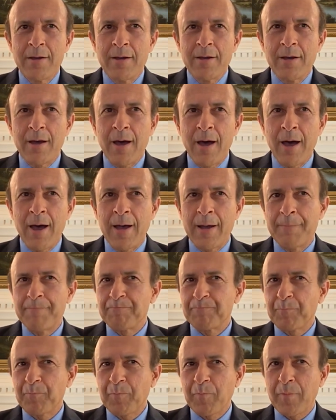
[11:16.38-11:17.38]

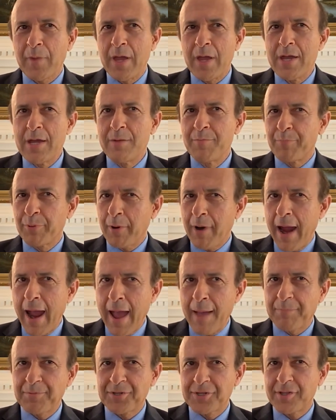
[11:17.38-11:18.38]
Um, in
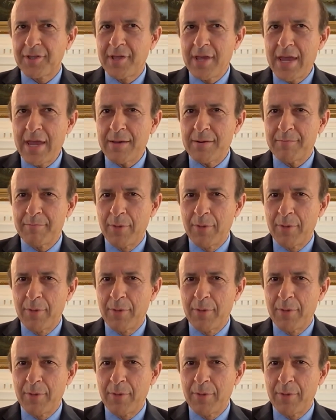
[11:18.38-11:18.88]
perhaps the